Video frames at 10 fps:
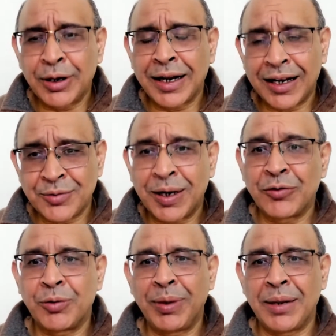aspart
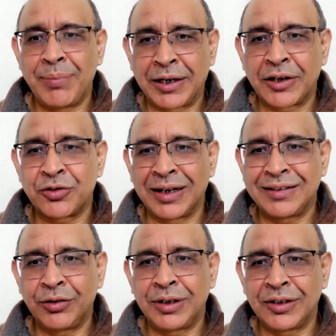would be a better choice,
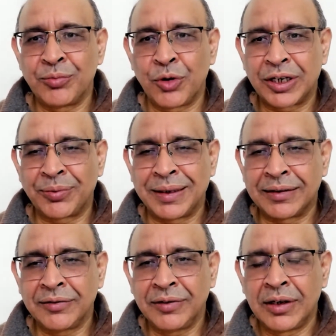though it is more expensive.